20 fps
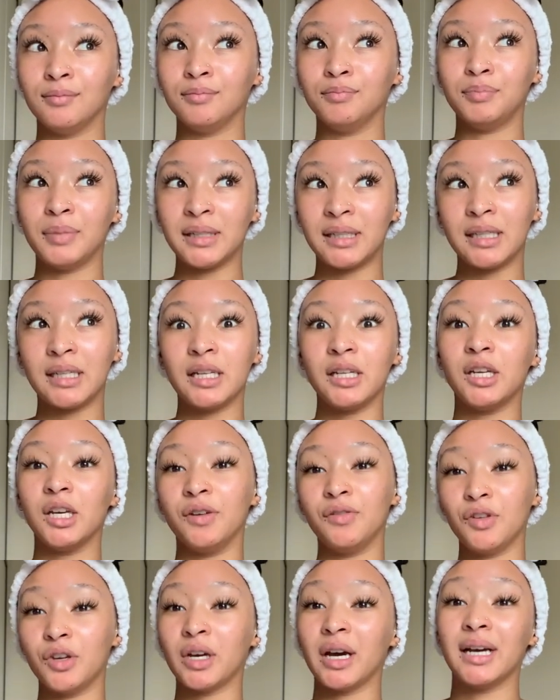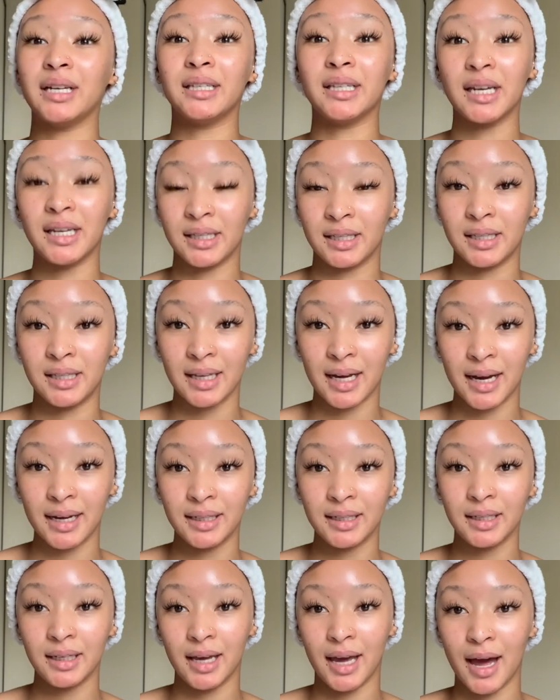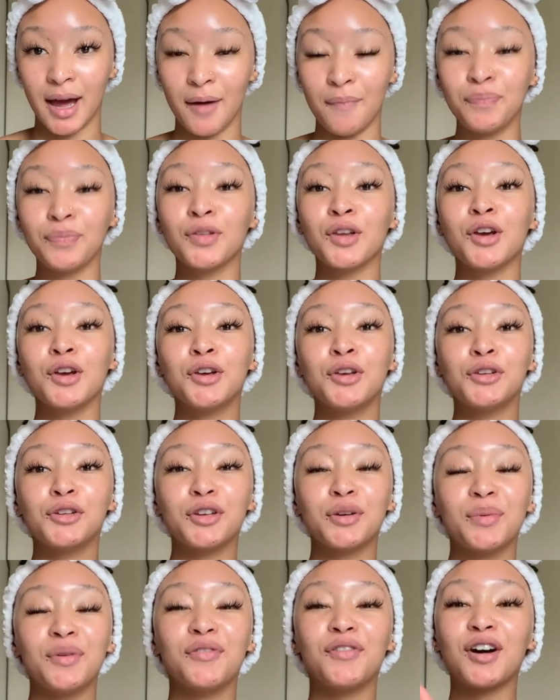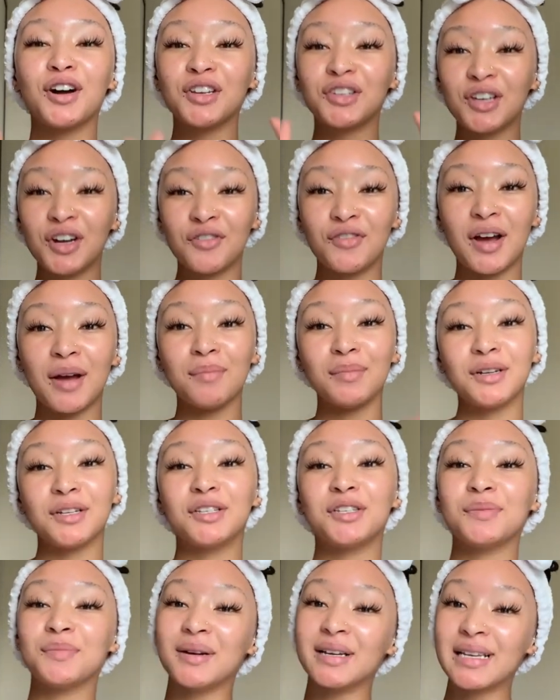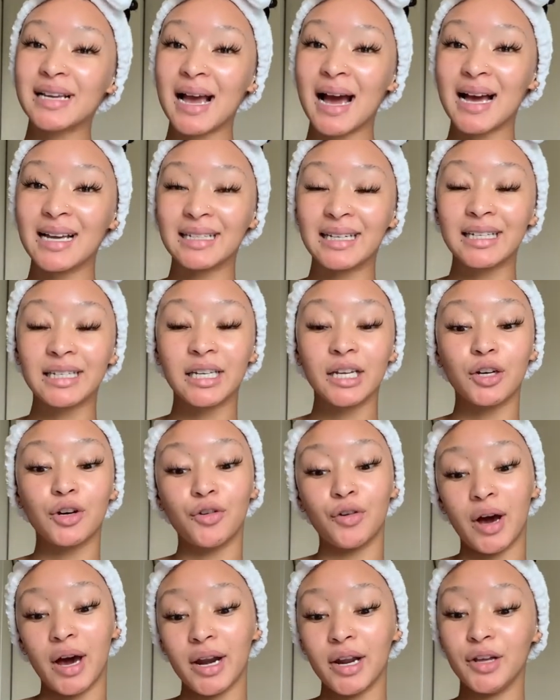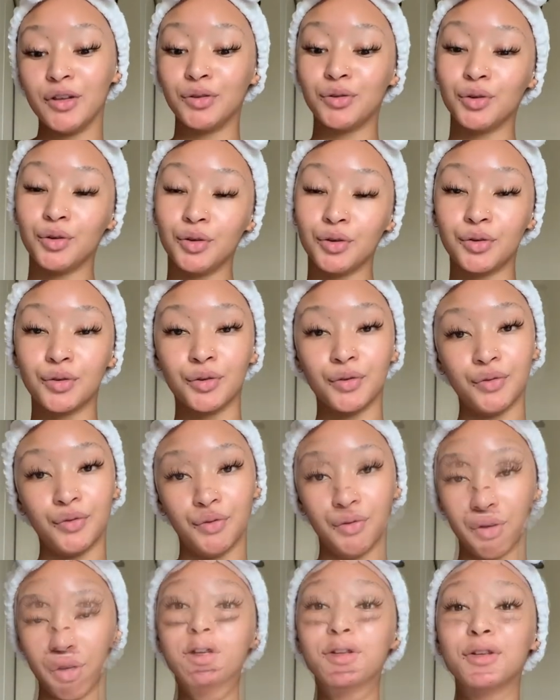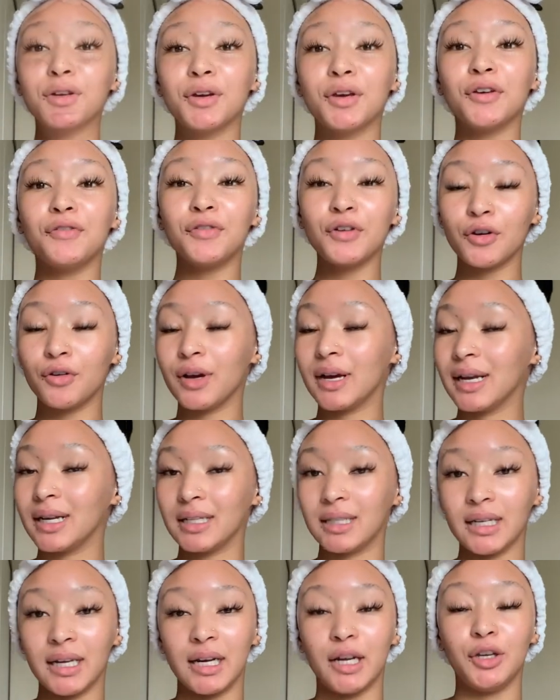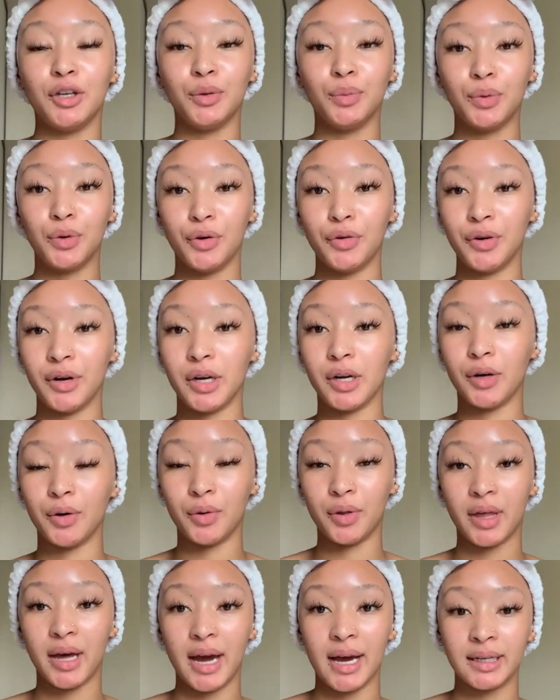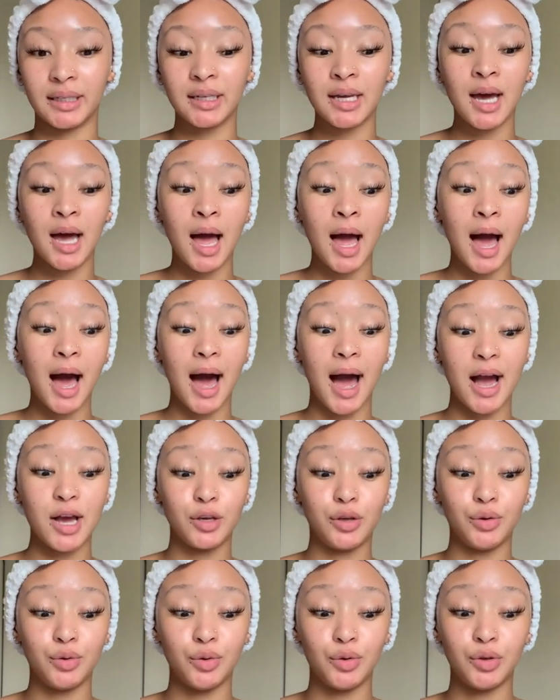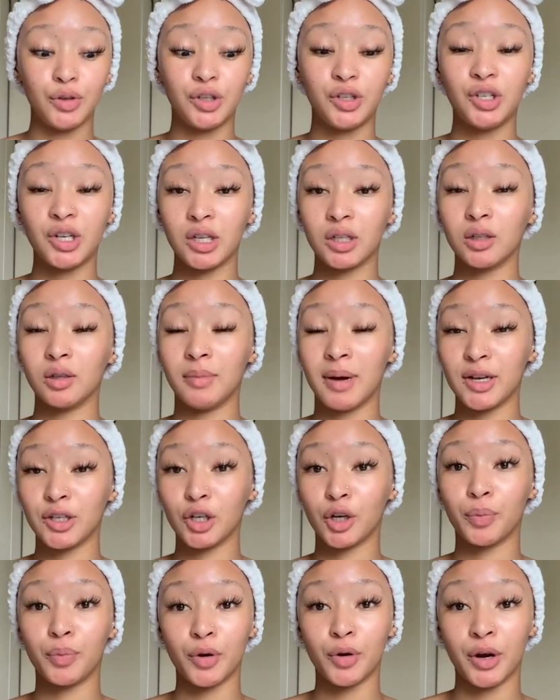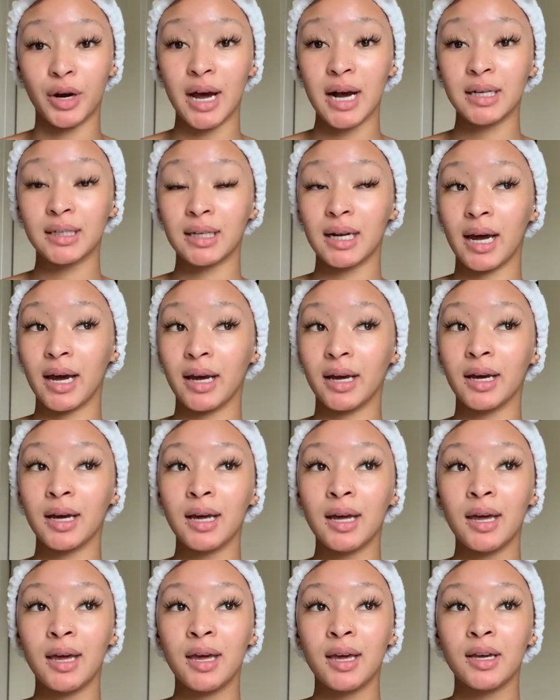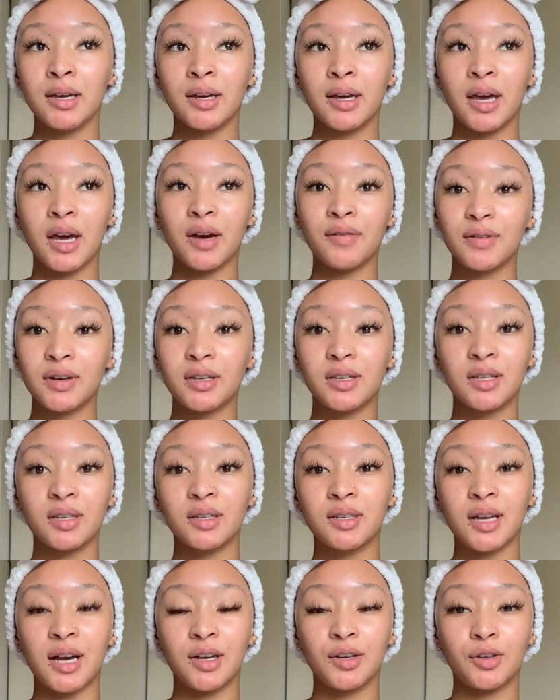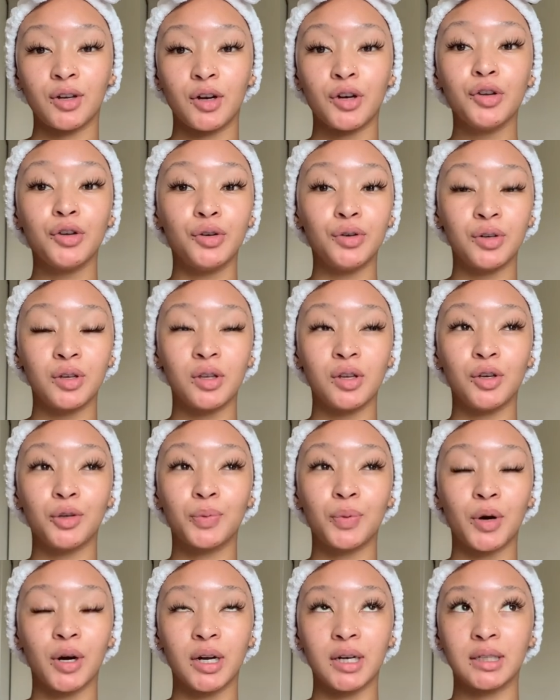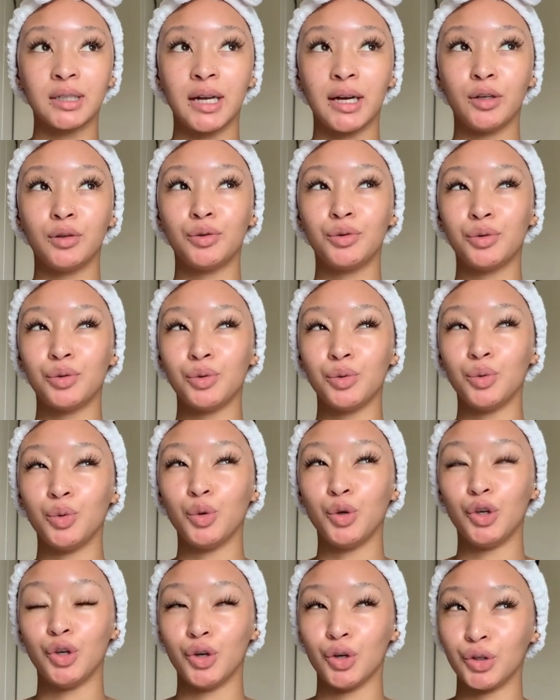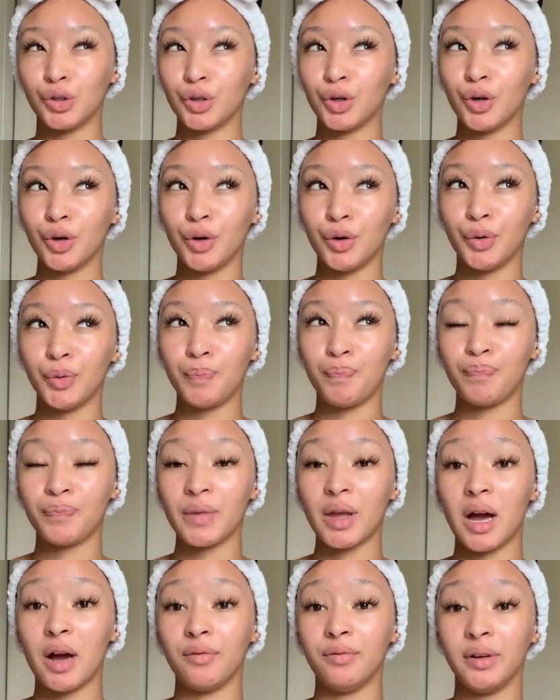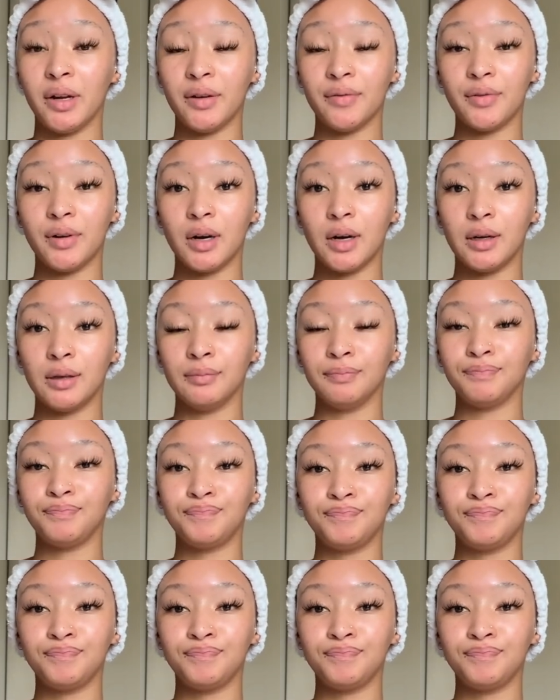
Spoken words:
basically giving you guys insight. Yeah, so before I start rambling too much, guys, let's get right into this video. Okay, so if you're regular, you would already know that I use Gentle Magic products. Like, ever since I started using these products like 2 years ago, I've never